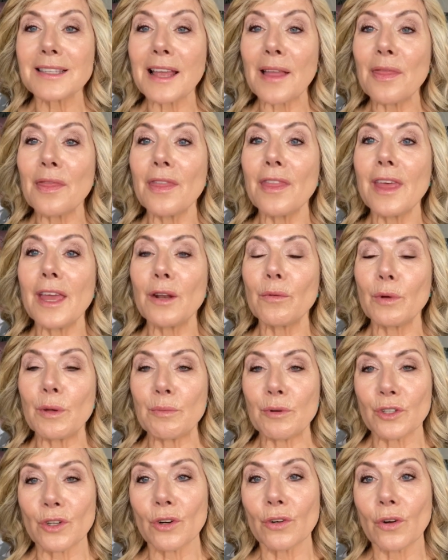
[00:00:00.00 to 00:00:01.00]
And then we
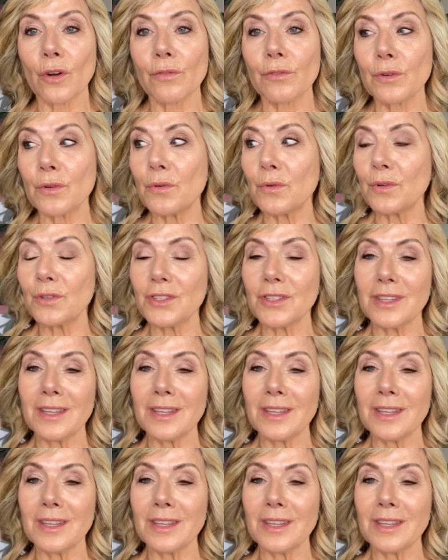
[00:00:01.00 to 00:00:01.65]
put on, of course,